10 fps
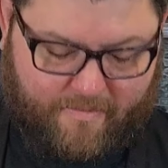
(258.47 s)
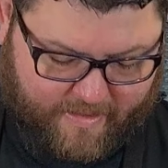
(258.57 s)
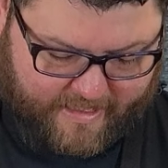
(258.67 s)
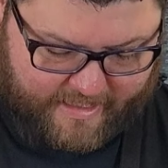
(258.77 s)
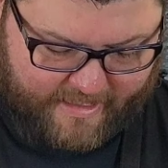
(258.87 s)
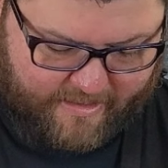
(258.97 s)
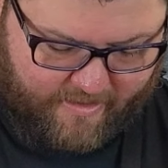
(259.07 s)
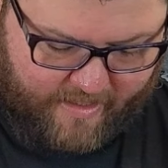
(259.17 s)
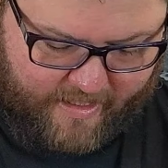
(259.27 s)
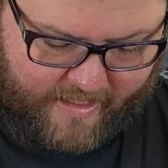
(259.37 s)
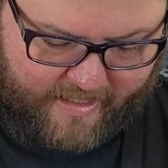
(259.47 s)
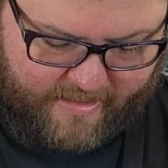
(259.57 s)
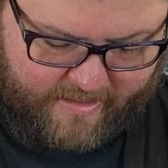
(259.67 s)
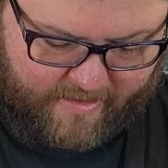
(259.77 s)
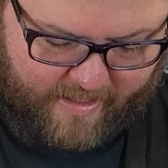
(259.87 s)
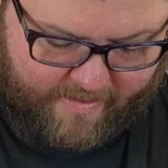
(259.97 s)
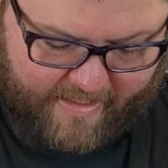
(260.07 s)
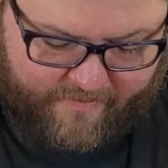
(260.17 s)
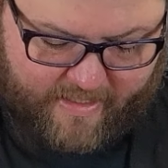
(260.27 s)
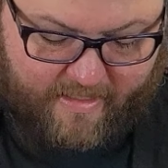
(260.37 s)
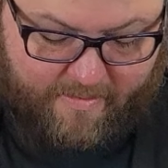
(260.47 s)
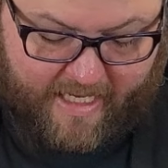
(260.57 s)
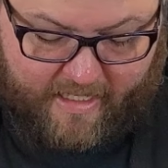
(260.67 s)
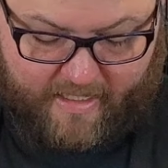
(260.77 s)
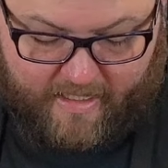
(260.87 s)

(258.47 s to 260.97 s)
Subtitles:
because that's easier to cut, so you're not having to make